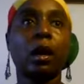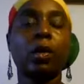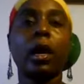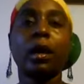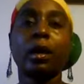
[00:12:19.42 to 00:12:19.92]

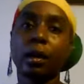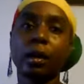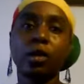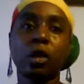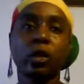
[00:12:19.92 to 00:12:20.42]
create an
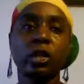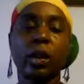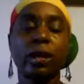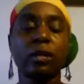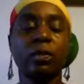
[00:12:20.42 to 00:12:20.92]
allergic
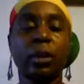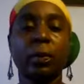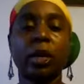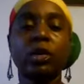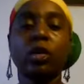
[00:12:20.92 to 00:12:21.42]
response in
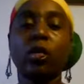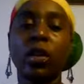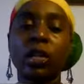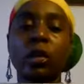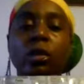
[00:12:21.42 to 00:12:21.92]
people. And so
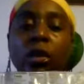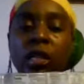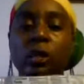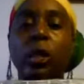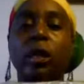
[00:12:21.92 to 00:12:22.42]
this one
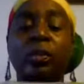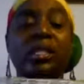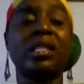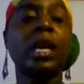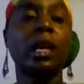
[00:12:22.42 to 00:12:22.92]
in
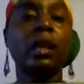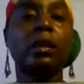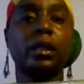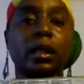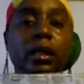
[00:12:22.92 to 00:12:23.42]

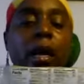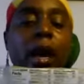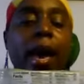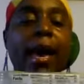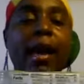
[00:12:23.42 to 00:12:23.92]
particular
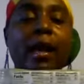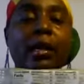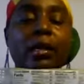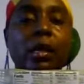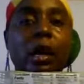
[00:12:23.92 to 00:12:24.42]

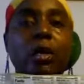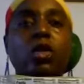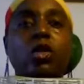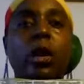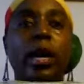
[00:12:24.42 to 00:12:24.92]
has
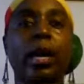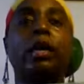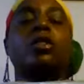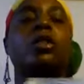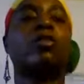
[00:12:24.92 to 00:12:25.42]
soy in
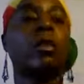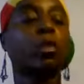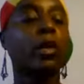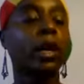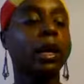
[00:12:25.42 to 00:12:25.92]
it. So if
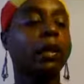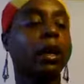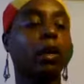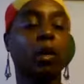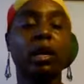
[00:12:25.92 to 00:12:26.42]
I'm reading the
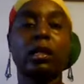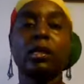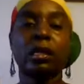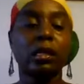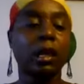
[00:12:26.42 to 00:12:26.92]
ingredients
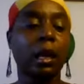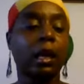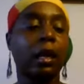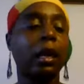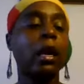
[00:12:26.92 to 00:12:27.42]
list
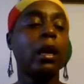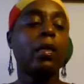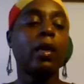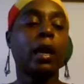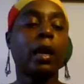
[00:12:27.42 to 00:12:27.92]
again,
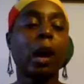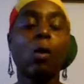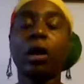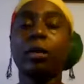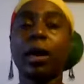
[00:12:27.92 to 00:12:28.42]
then I
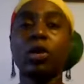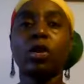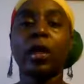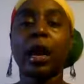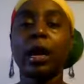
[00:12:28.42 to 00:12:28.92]
want to make
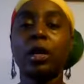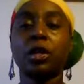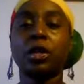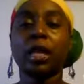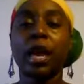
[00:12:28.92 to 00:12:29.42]
sure that I
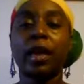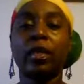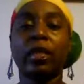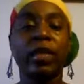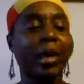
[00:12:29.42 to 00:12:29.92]

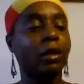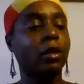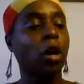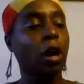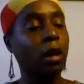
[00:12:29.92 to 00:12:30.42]
understand that
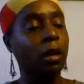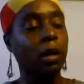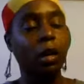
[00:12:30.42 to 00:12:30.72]
dark